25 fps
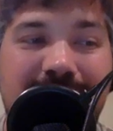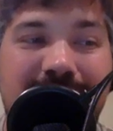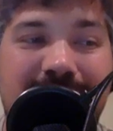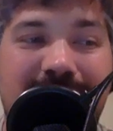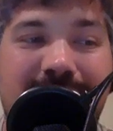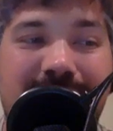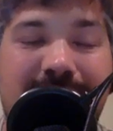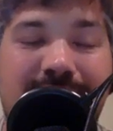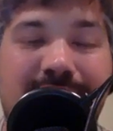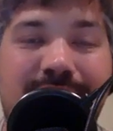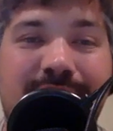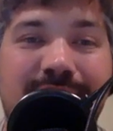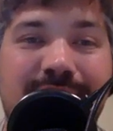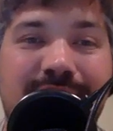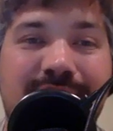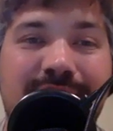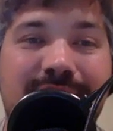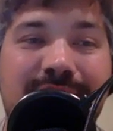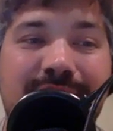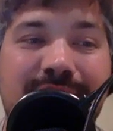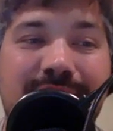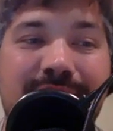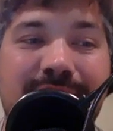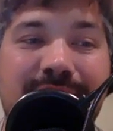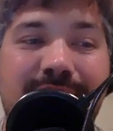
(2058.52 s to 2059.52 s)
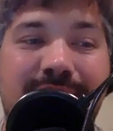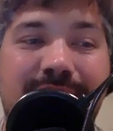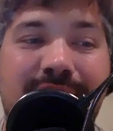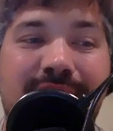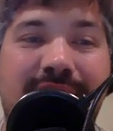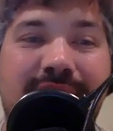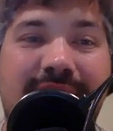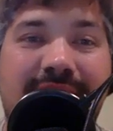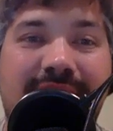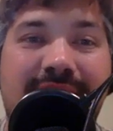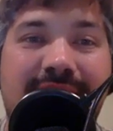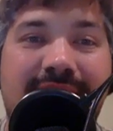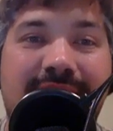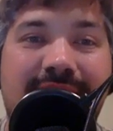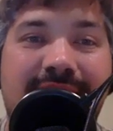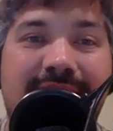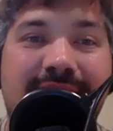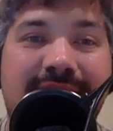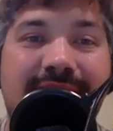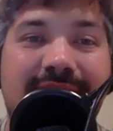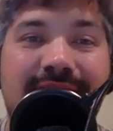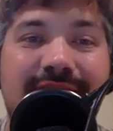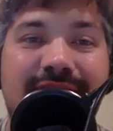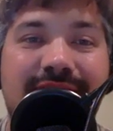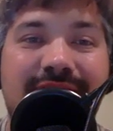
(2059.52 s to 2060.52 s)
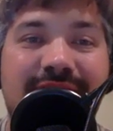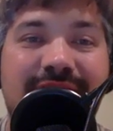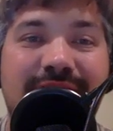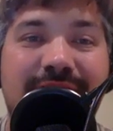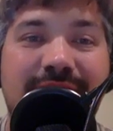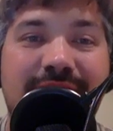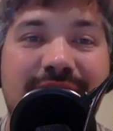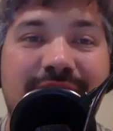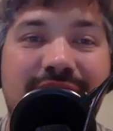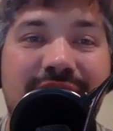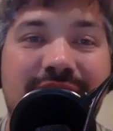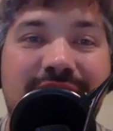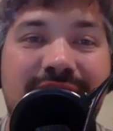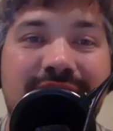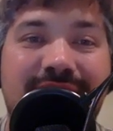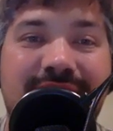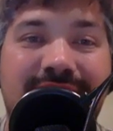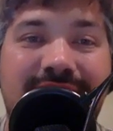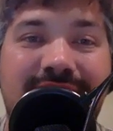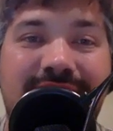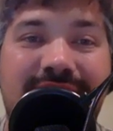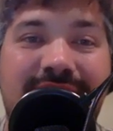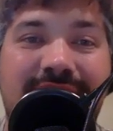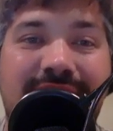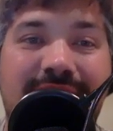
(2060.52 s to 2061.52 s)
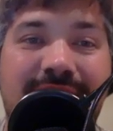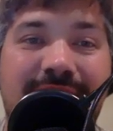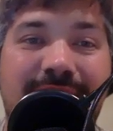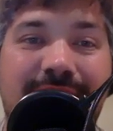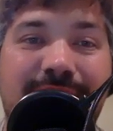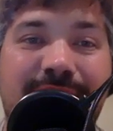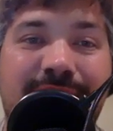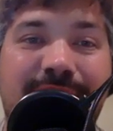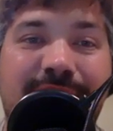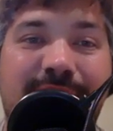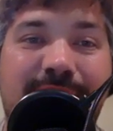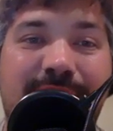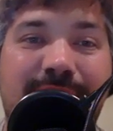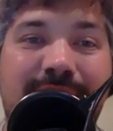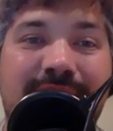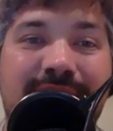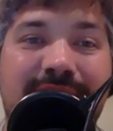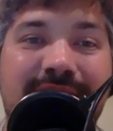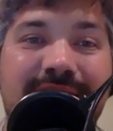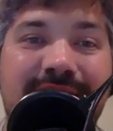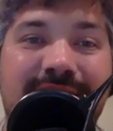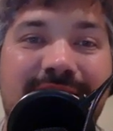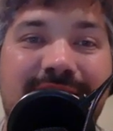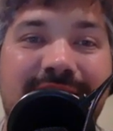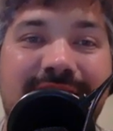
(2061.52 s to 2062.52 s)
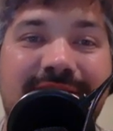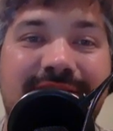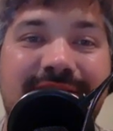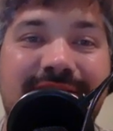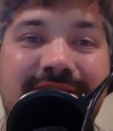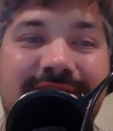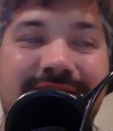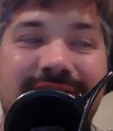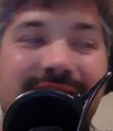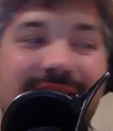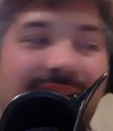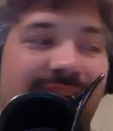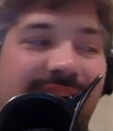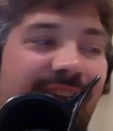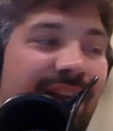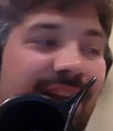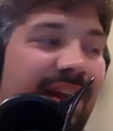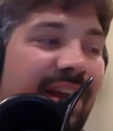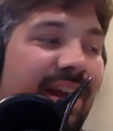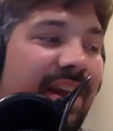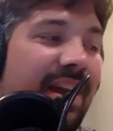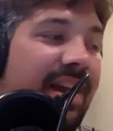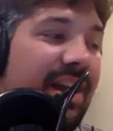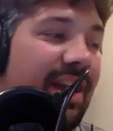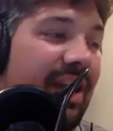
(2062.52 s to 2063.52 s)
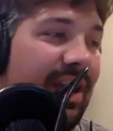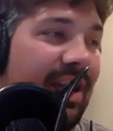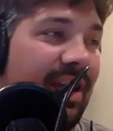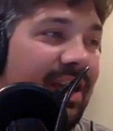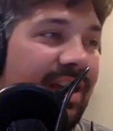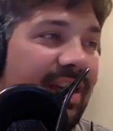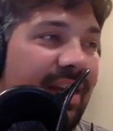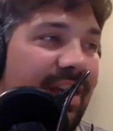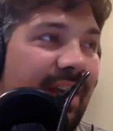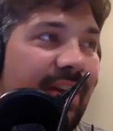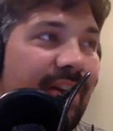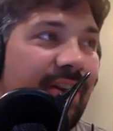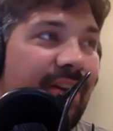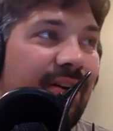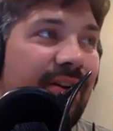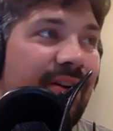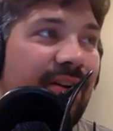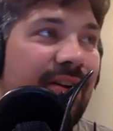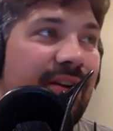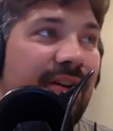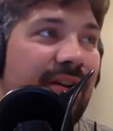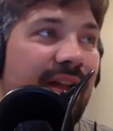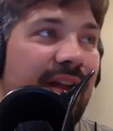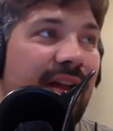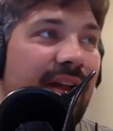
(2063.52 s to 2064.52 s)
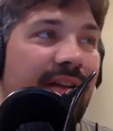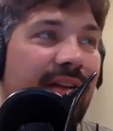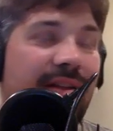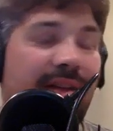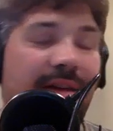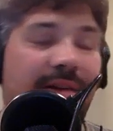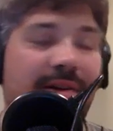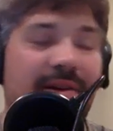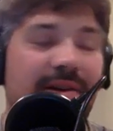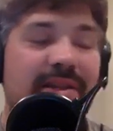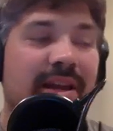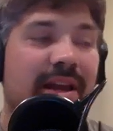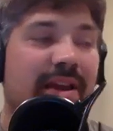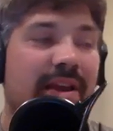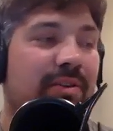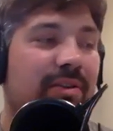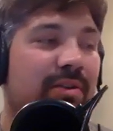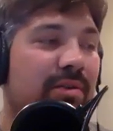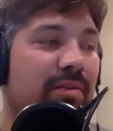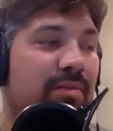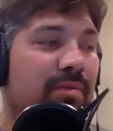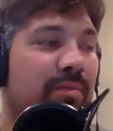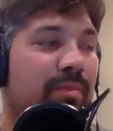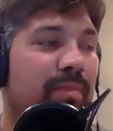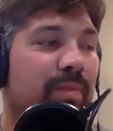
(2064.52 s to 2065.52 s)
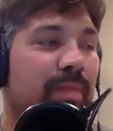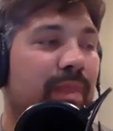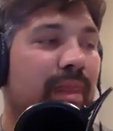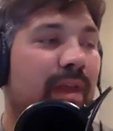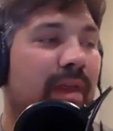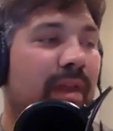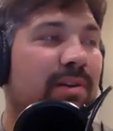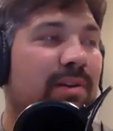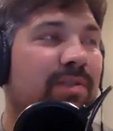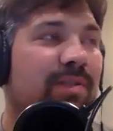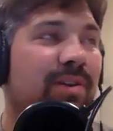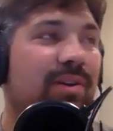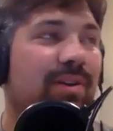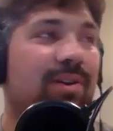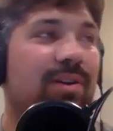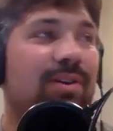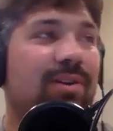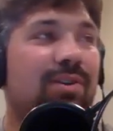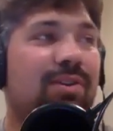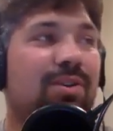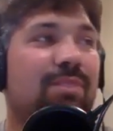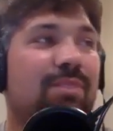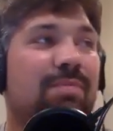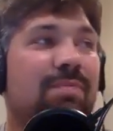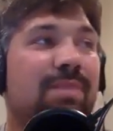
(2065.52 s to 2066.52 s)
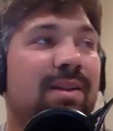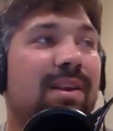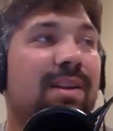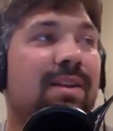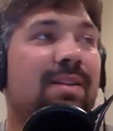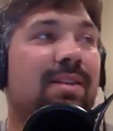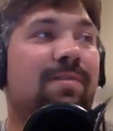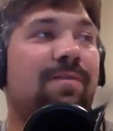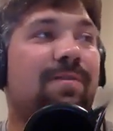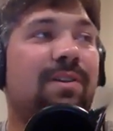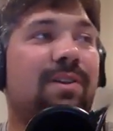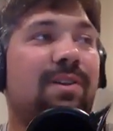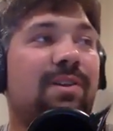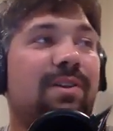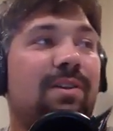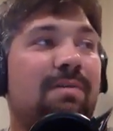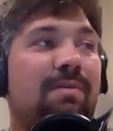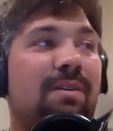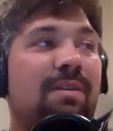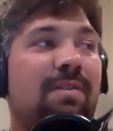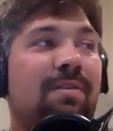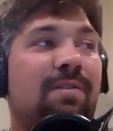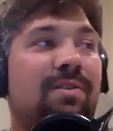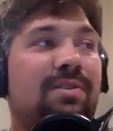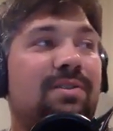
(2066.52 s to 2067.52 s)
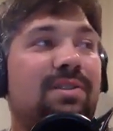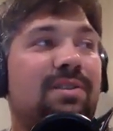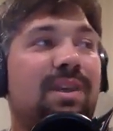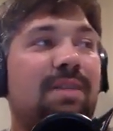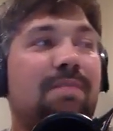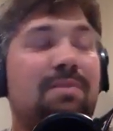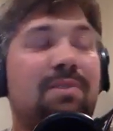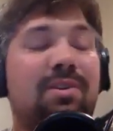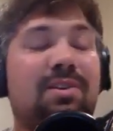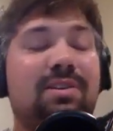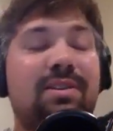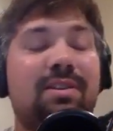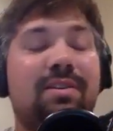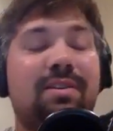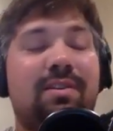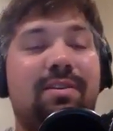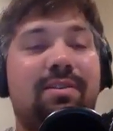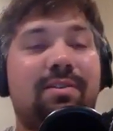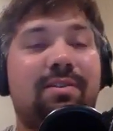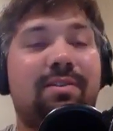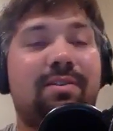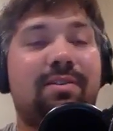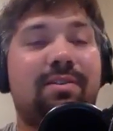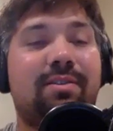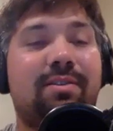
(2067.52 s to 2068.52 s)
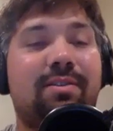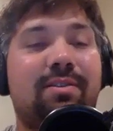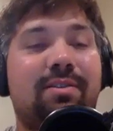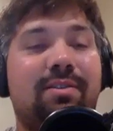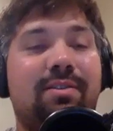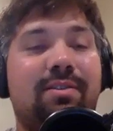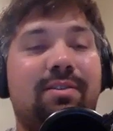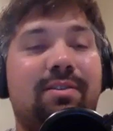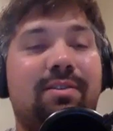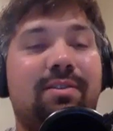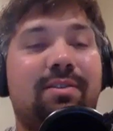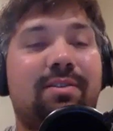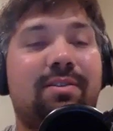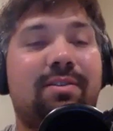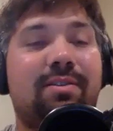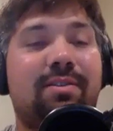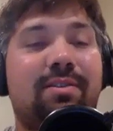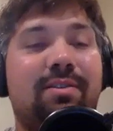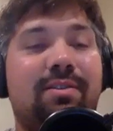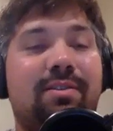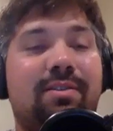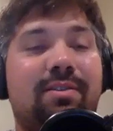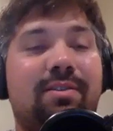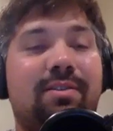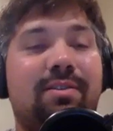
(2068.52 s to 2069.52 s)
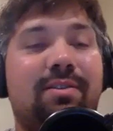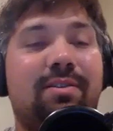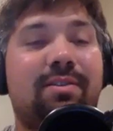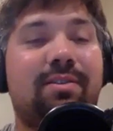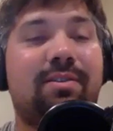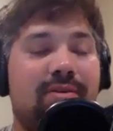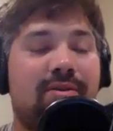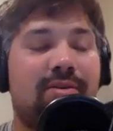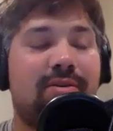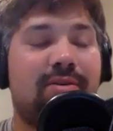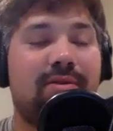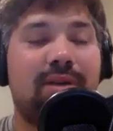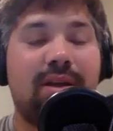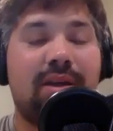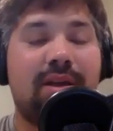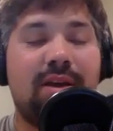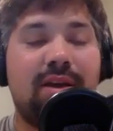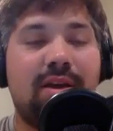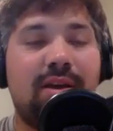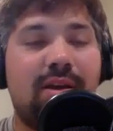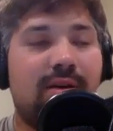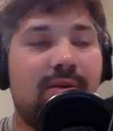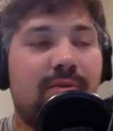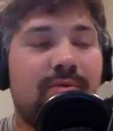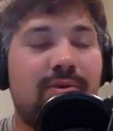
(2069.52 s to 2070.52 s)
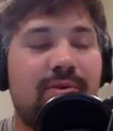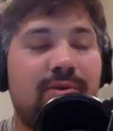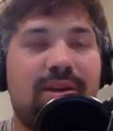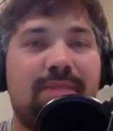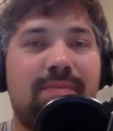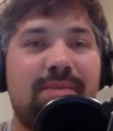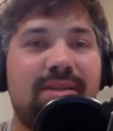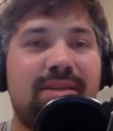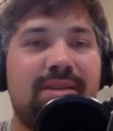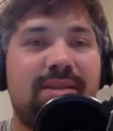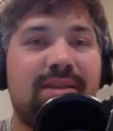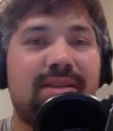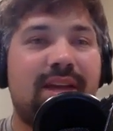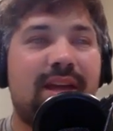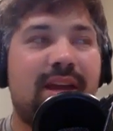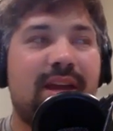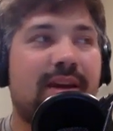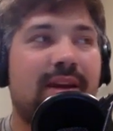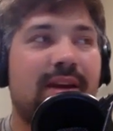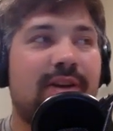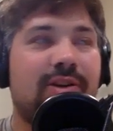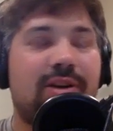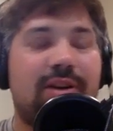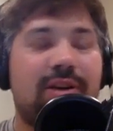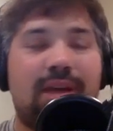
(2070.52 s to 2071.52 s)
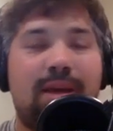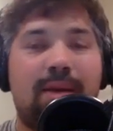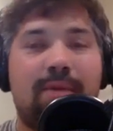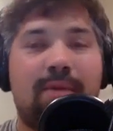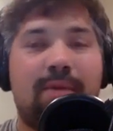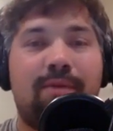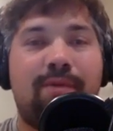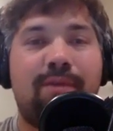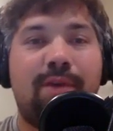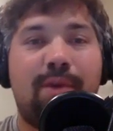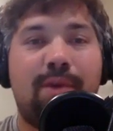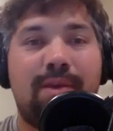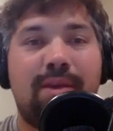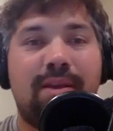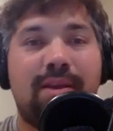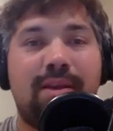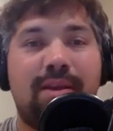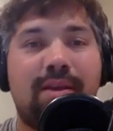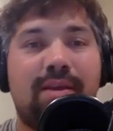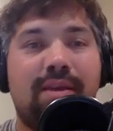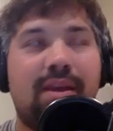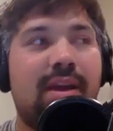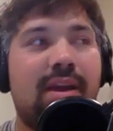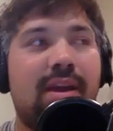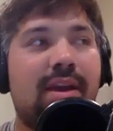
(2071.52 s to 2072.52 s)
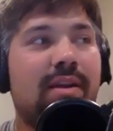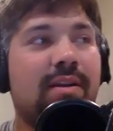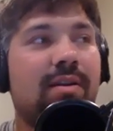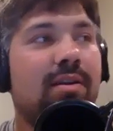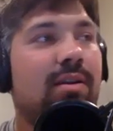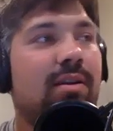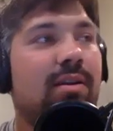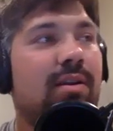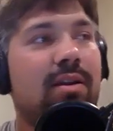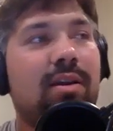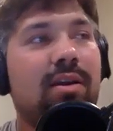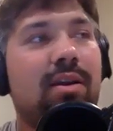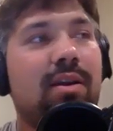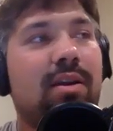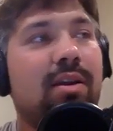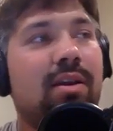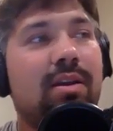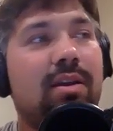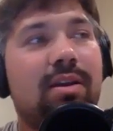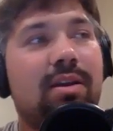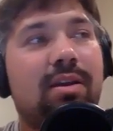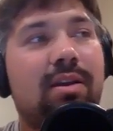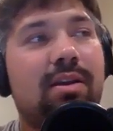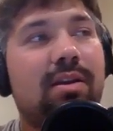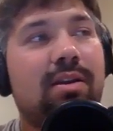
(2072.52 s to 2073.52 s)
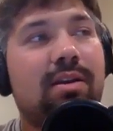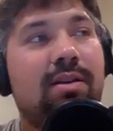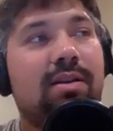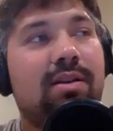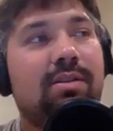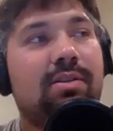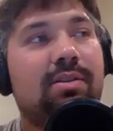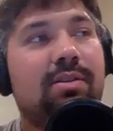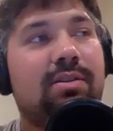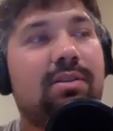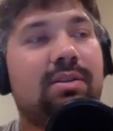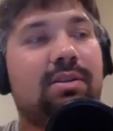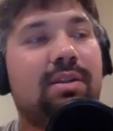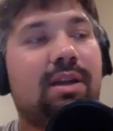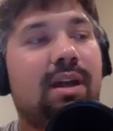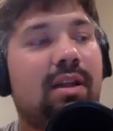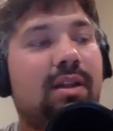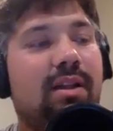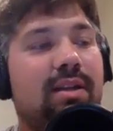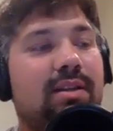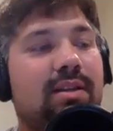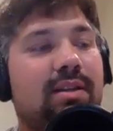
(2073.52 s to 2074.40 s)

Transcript: don't rely on his judgment. Just keep filming as long as you can. Yeah. You know, and like that was like, I was fairly new to being in the field and my first time using a therm. So it's like, you know, rookie mistake. I should have kept filming the thing and just not listen.